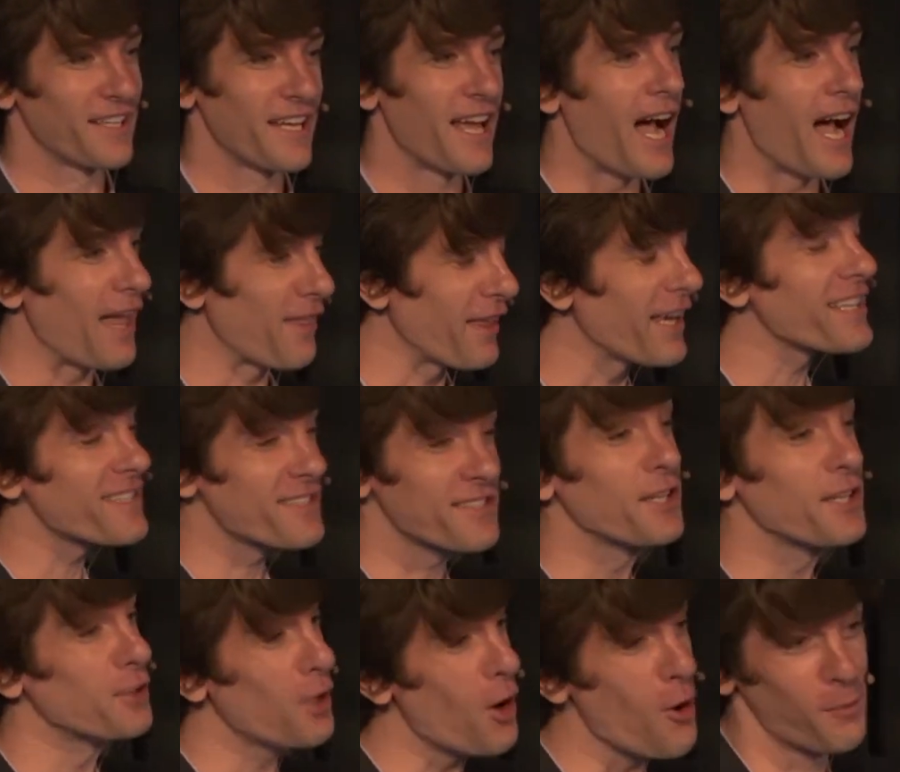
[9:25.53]
I think it's
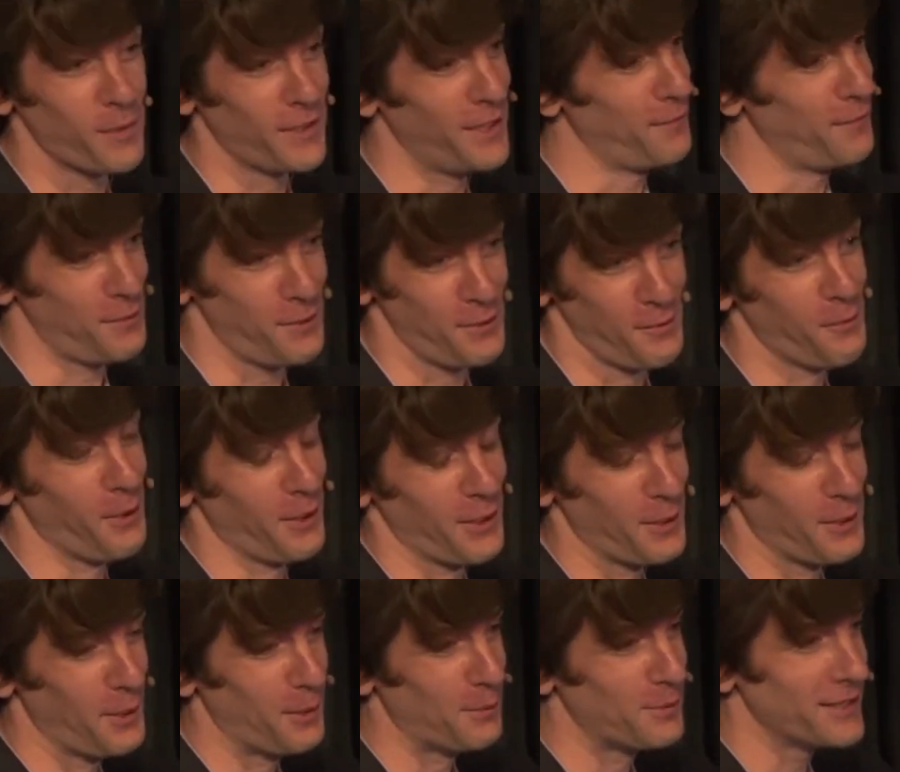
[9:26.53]
still open if you want to
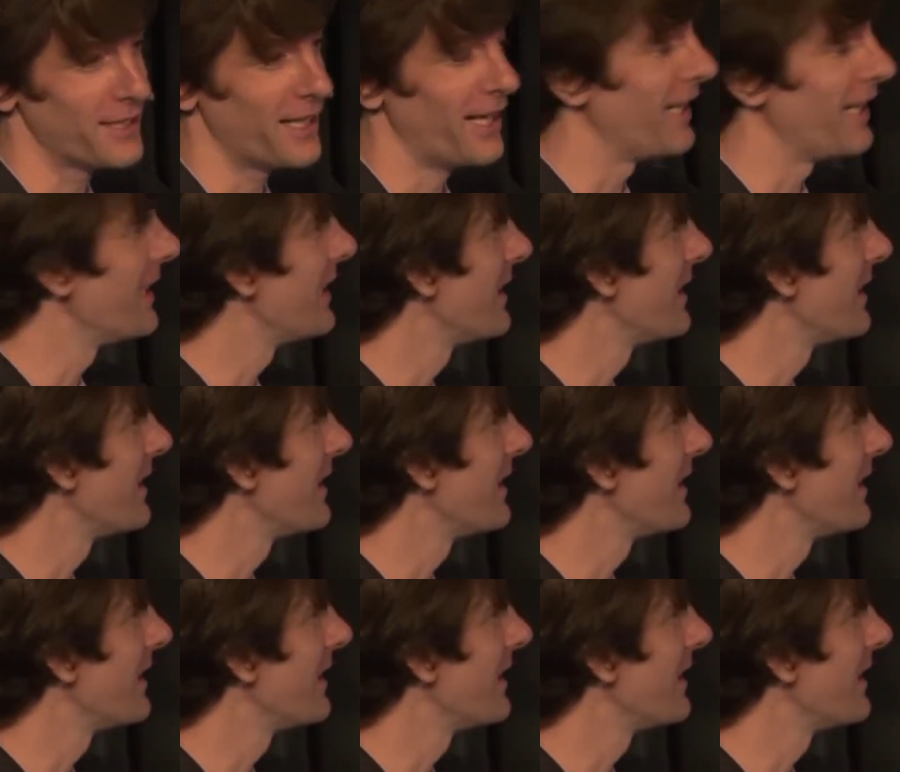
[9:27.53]
apply.